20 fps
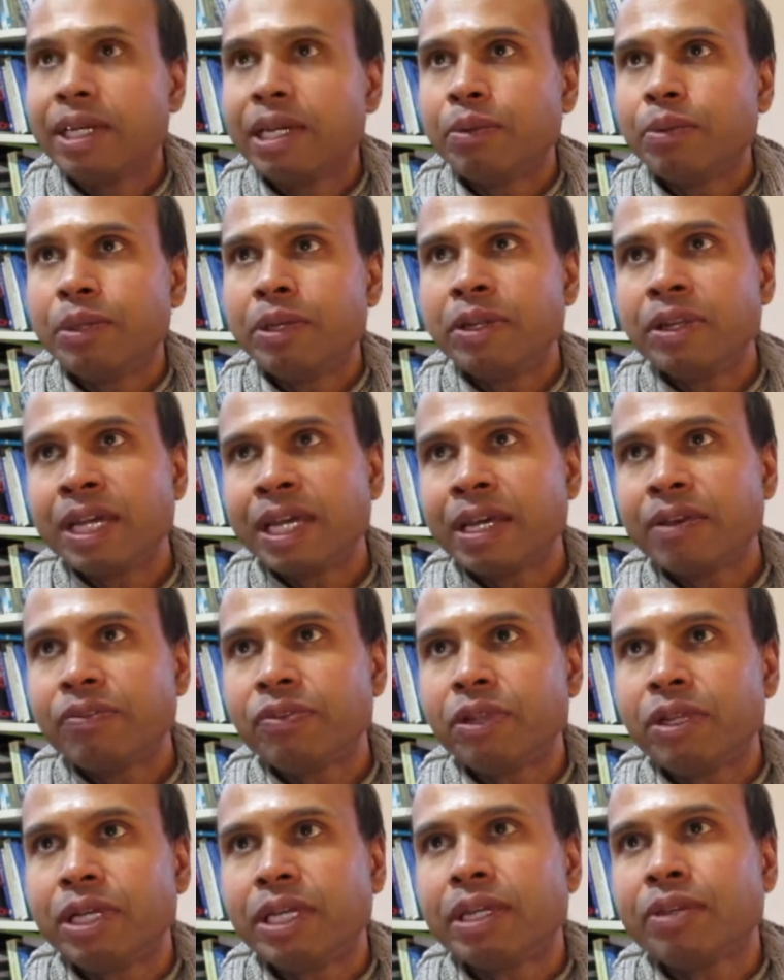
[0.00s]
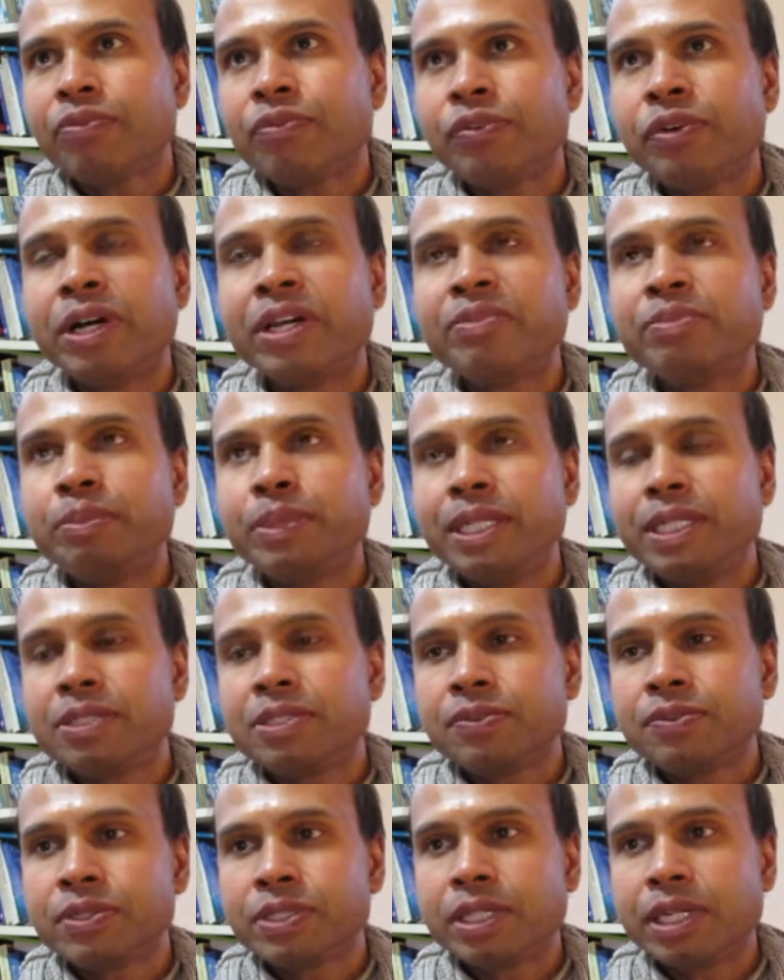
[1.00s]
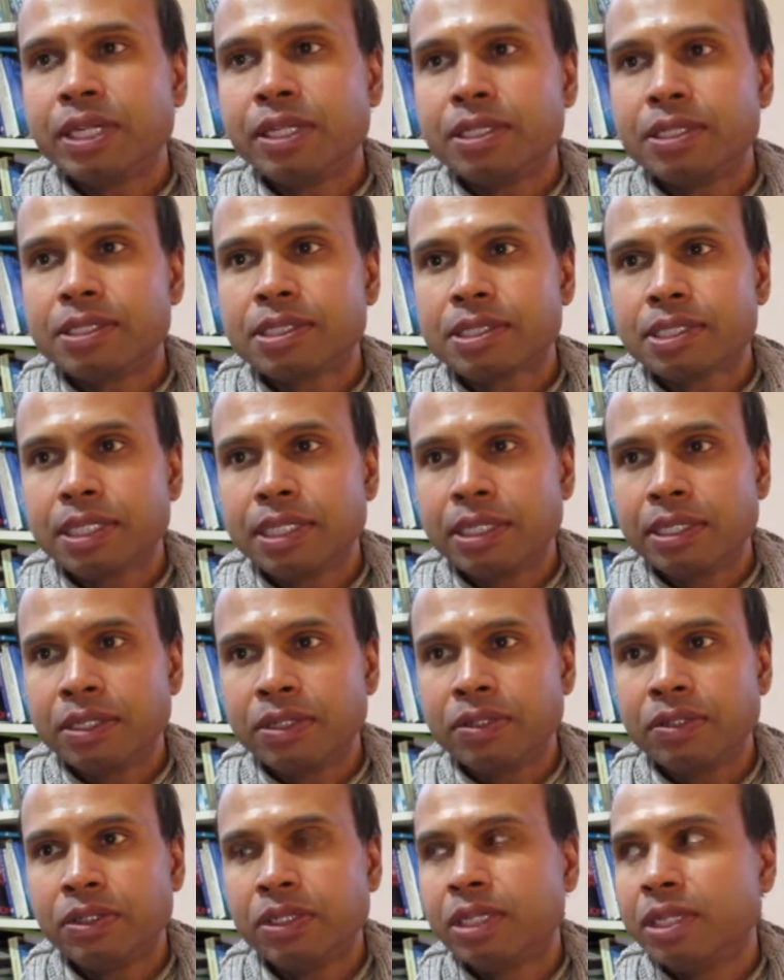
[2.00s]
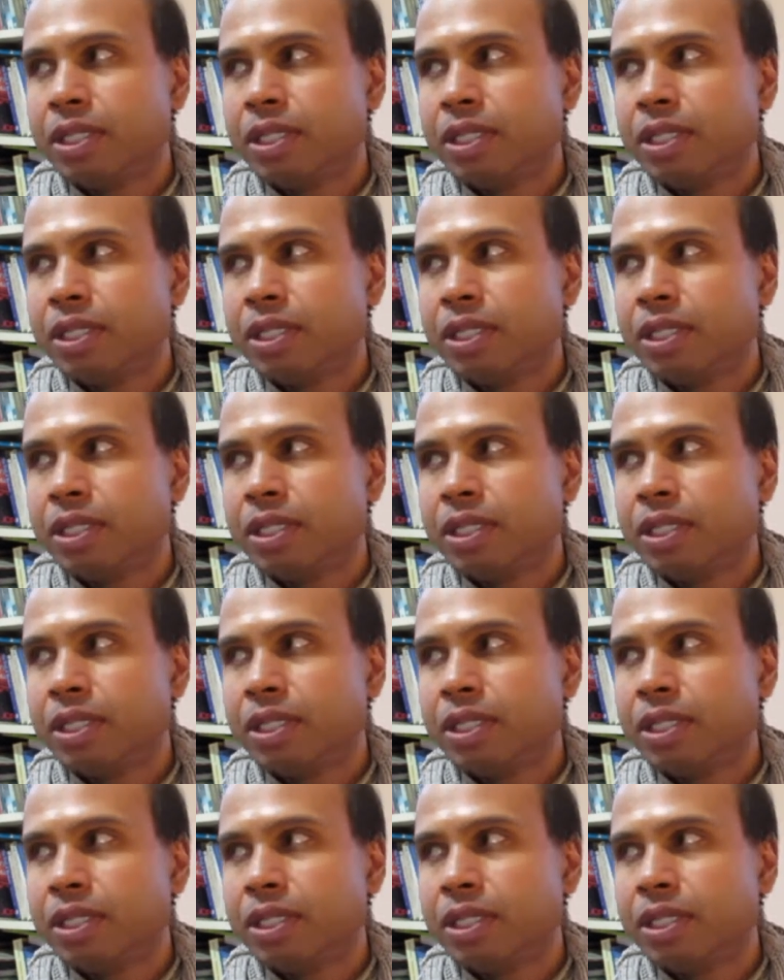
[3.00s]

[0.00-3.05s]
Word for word: And we're going to have like five minutes of silence now